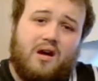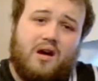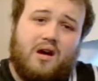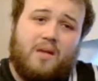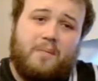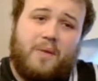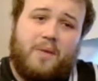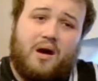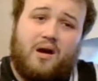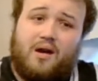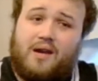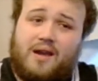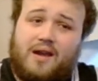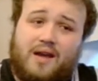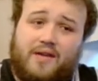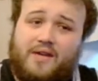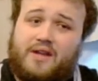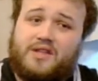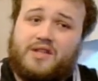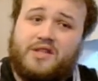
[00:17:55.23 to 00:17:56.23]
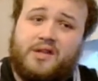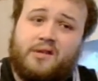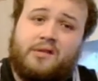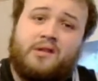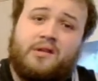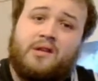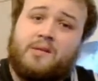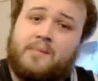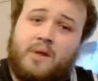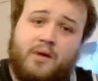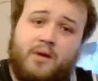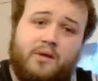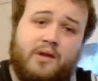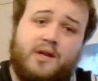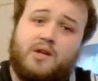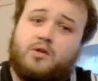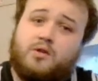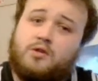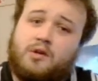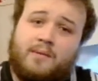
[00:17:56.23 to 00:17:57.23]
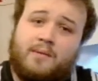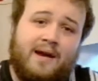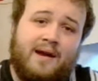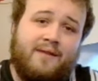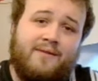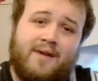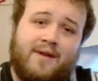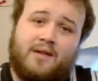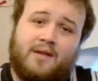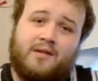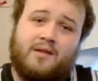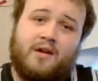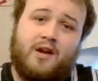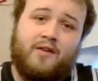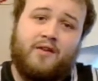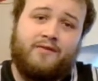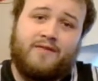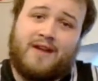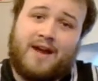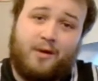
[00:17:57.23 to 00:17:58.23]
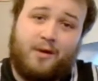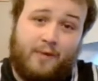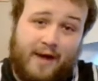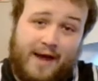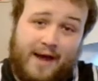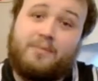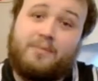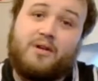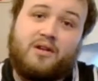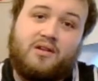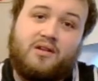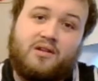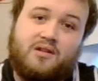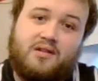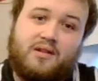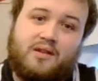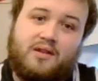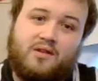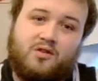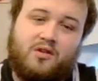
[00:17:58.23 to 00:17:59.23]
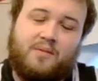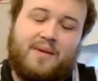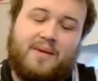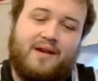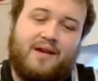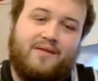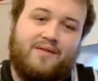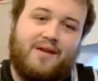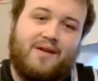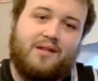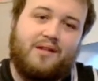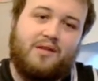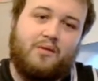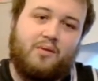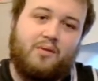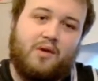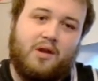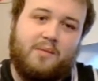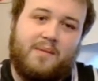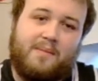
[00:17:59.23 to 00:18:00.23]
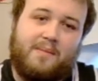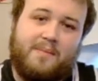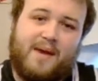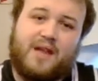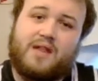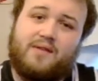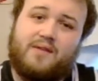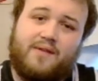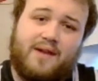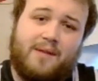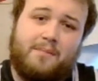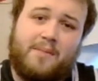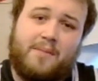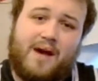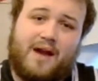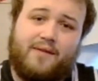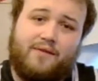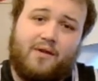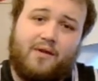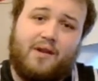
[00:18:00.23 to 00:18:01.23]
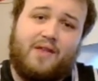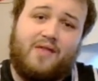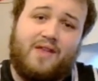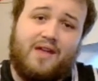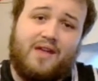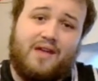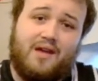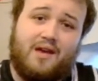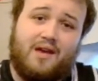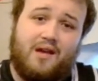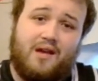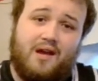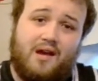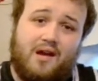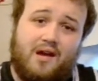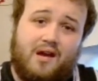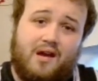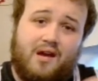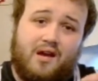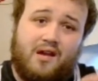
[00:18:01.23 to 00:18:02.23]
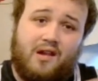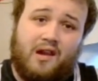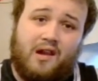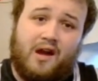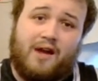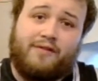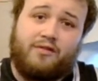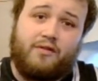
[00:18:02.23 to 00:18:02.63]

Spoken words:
Partly, I think Jesus is mostly talking about events that have now happened. He's talking about events that were going to be massively impactful in the lives